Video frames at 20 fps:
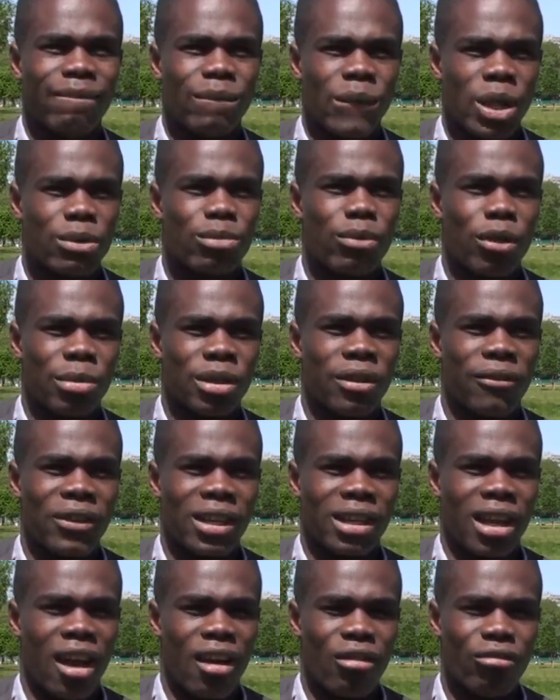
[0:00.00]
It's probably the
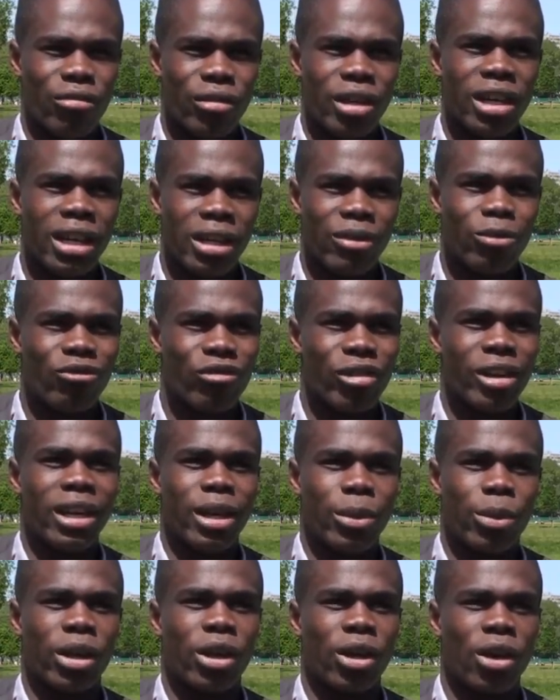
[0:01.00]
thing that I really, really
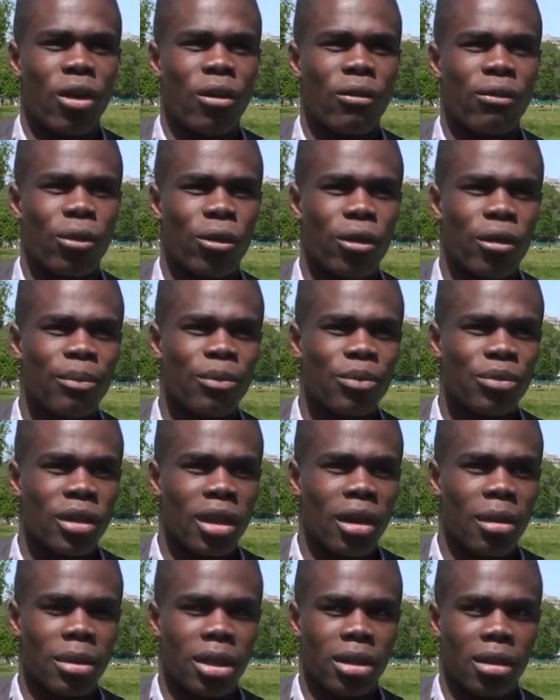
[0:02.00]
want to go for.
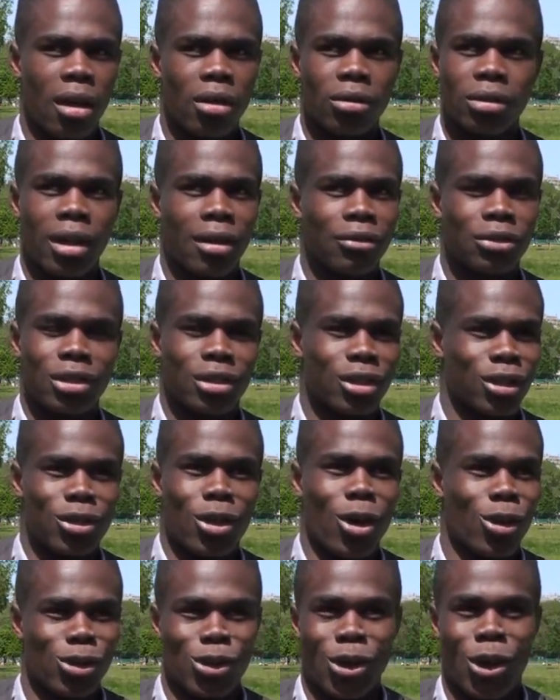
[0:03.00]
I mean, I'd love to just
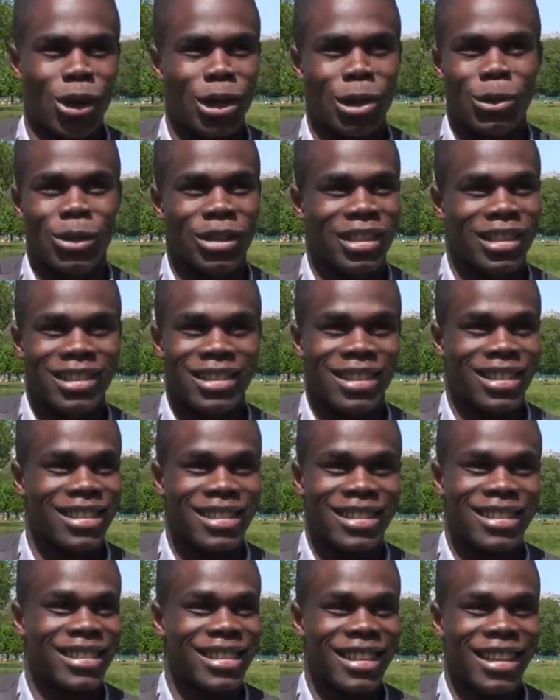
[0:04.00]
go to Hollywood and
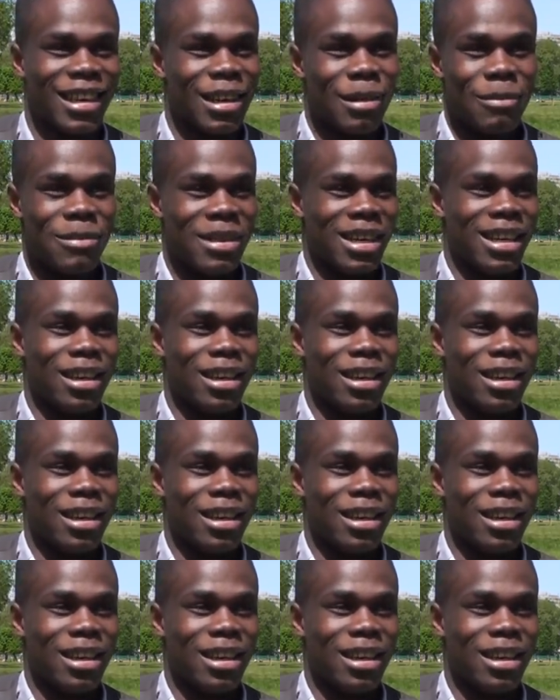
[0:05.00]
just be